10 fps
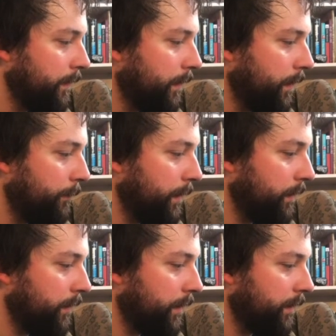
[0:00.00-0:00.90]
And
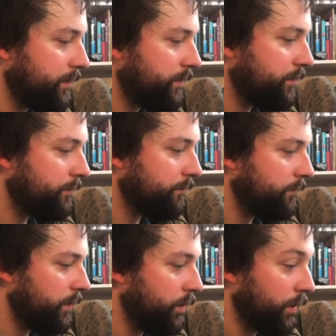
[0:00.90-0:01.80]
Menelaus,
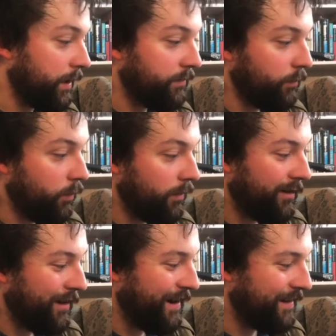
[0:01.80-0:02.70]
good at the war
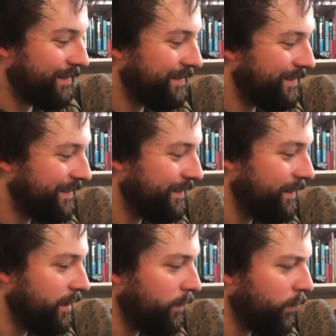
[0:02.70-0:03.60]
cry,
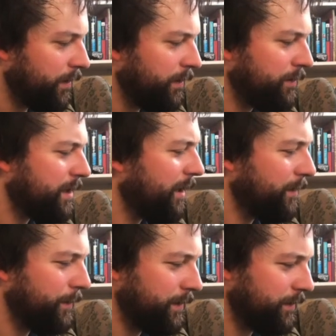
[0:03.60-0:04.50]
"What are you telling
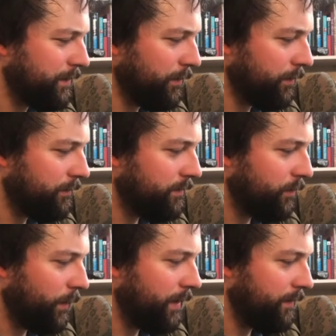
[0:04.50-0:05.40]
me to do? To
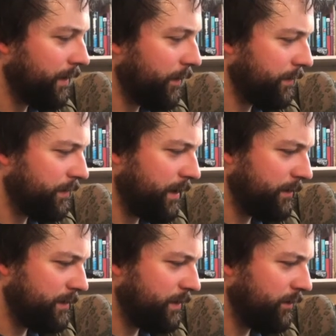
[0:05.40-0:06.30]
wait there with them
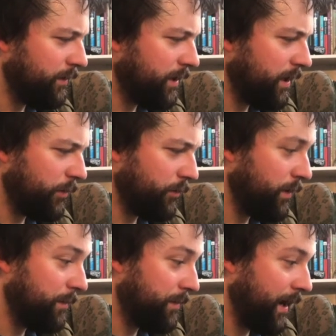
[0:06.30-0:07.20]
until you come, or
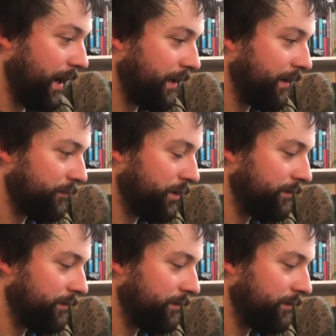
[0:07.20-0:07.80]
run back after I've